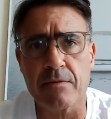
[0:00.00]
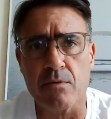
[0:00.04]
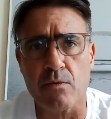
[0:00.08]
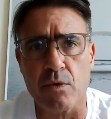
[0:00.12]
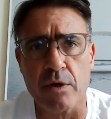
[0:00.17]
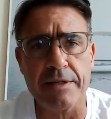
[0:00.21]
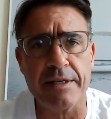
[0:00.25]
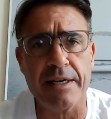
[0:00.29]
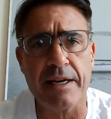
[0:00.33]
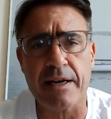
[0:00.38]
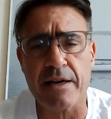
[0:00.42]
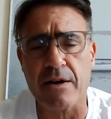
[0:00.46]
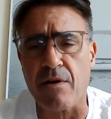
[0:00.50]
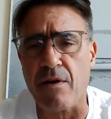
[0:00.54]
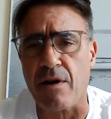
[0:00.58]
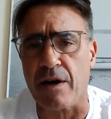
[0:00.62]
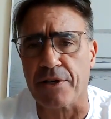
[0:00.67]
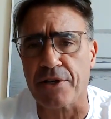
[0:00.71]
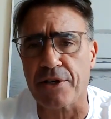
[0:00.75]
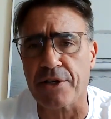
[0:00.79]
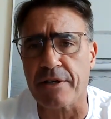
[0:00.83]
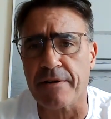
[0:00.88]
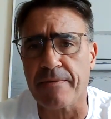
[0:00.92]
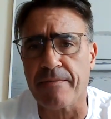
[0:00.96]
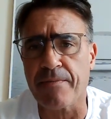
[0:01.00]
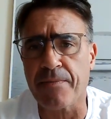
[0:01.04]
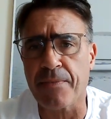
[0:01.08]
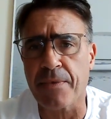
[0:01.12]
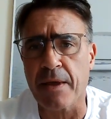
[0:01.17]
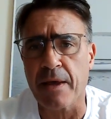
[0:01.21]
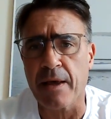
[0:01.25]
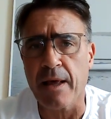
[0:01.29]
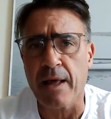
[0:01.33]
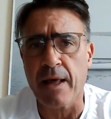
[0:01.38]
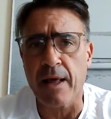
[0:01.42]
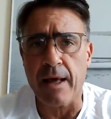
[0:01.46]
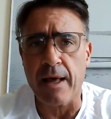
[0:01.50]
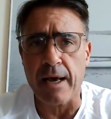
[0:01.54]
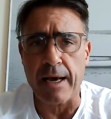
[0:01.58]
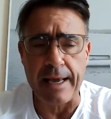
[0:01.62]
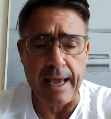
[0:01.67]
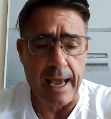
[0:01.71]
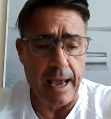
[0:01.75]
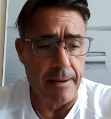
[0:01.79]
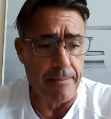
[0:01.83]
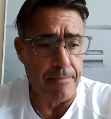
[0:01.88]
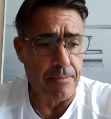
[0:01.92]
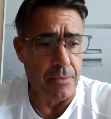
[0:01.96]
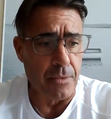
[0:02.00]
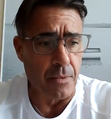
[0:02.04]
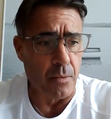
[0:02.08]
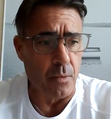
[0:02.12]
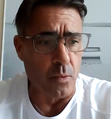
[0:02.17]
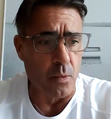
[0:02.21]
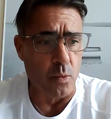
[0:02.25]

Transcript: What did it cost? Again,